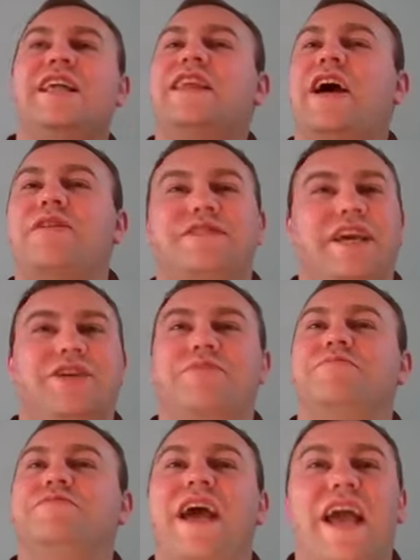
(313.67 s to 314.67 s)
That'll take
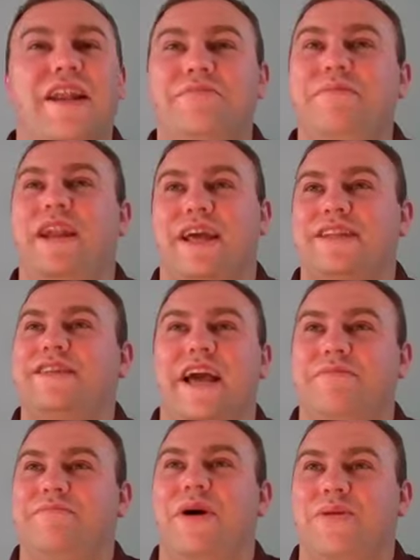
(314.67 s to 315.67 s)
you 10 minutes
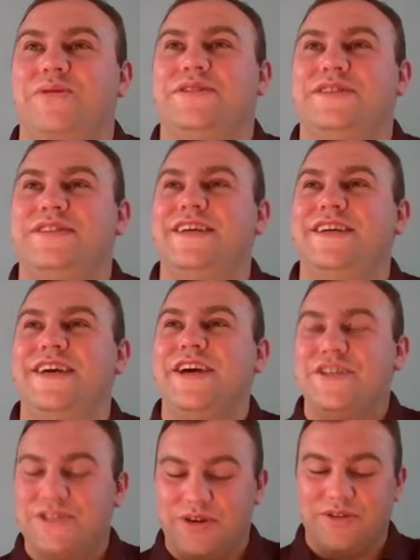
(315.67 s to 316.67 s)
at most.
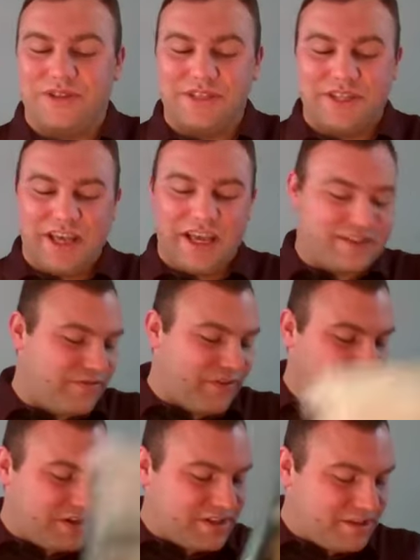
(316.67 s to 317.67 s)
So it's a
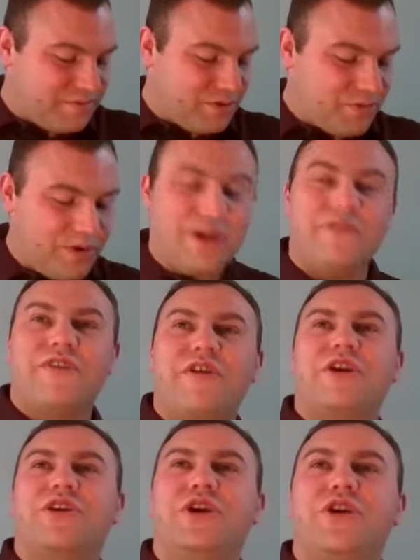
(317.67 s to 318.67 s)
very simple read, a
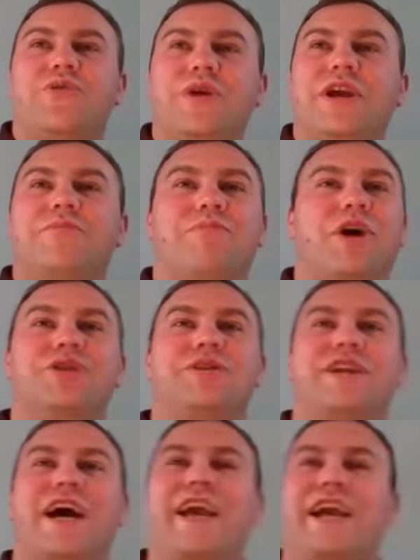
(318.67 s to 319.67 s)
very good read. Marjorie
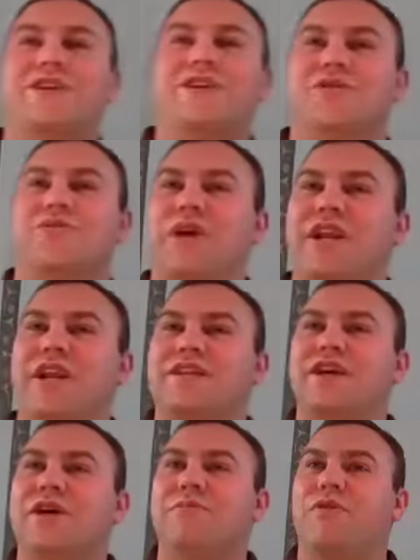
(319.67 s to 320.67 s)
and I actually read
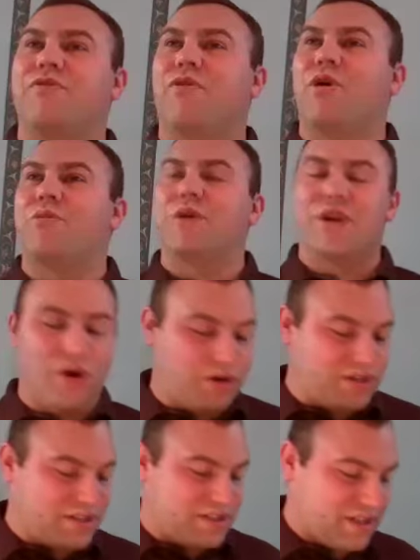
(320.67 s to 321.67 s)
it before we go
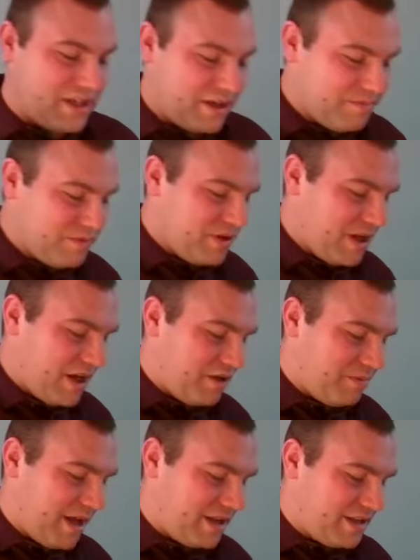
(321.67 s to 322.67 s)
to sleep
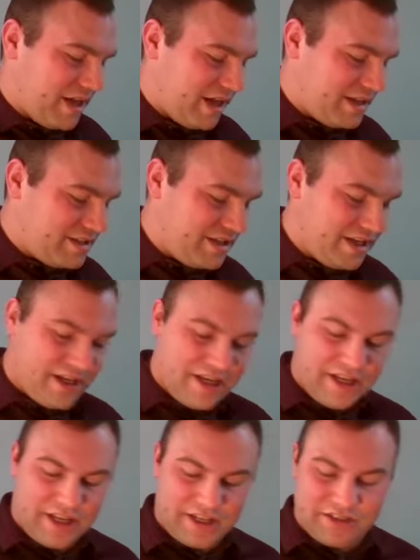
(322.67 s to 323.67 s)
at night,
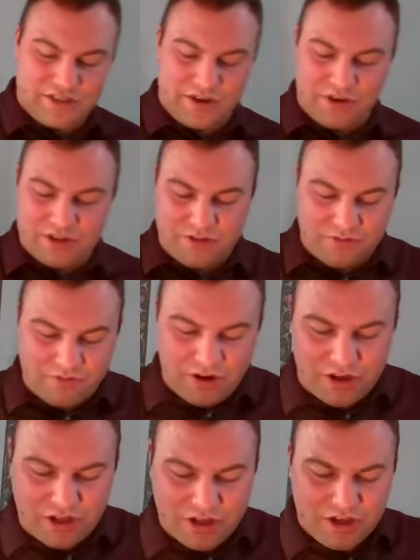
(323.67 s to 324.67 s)
and so it's a
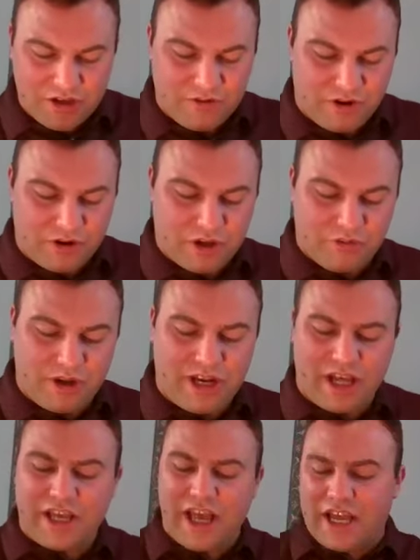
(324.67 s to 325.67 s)
very, very good read.
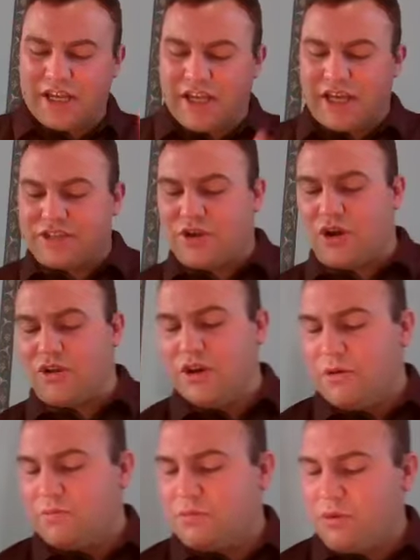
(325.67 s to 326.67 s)
Again, it's called
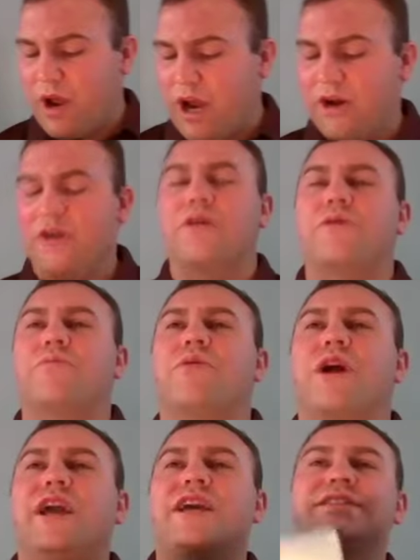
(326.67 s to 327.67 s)
Prayer,
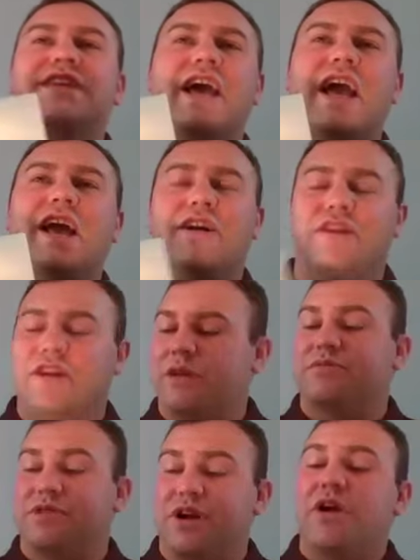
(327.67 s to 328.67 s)
Praise,
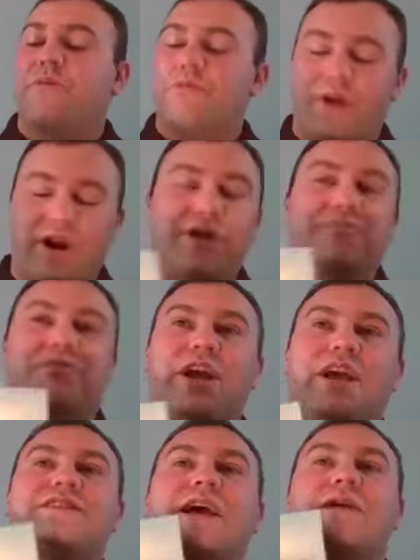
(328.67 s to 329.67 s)

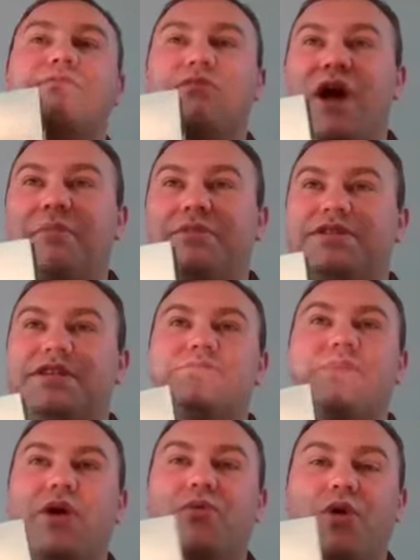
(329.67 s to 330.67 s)
and Promises
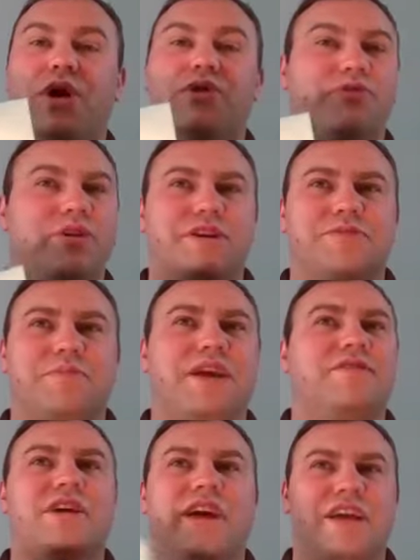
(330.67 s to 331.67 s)
by Warren
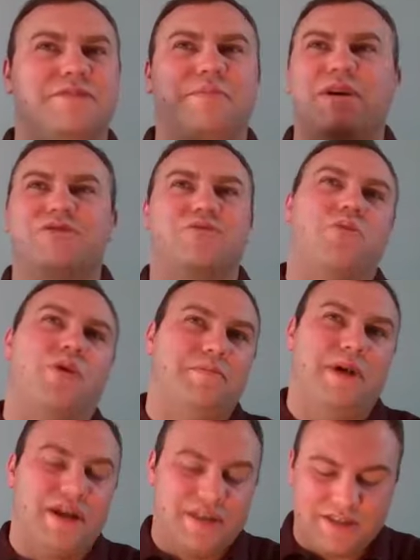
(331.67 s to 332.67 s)
Rearsby. It's about
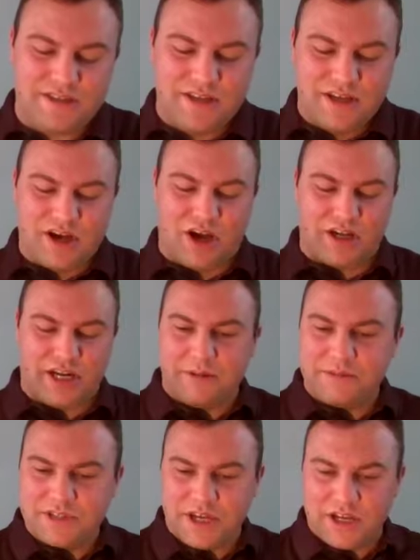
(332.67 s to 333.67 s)
$20 on
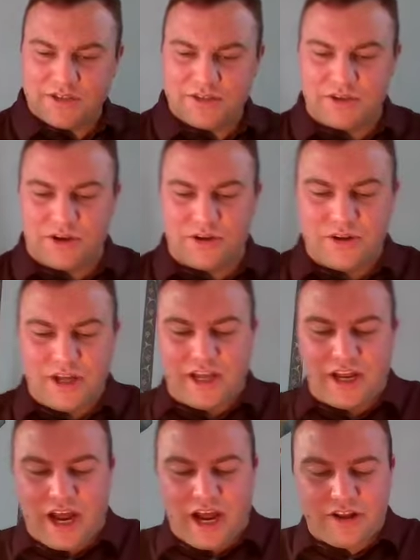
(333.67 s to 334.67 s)
Amazon, so
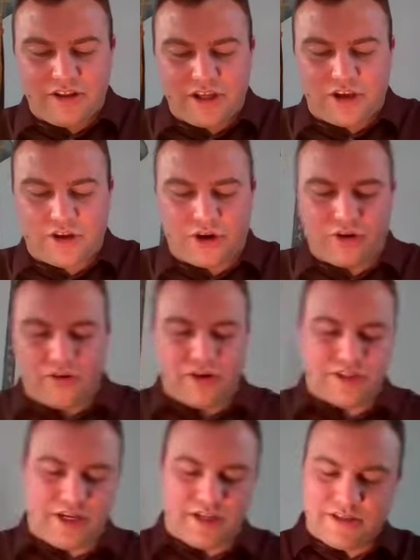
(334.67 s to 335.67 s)
I highly
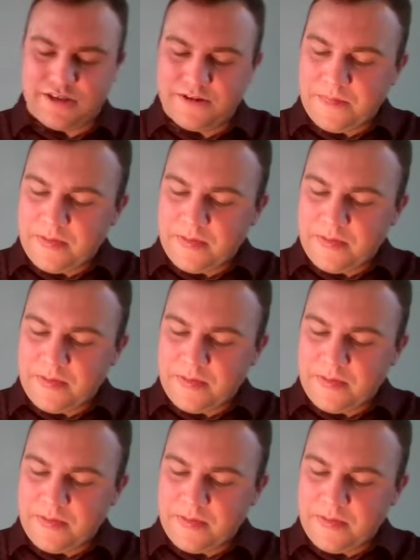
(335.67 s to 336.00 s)
encourage it.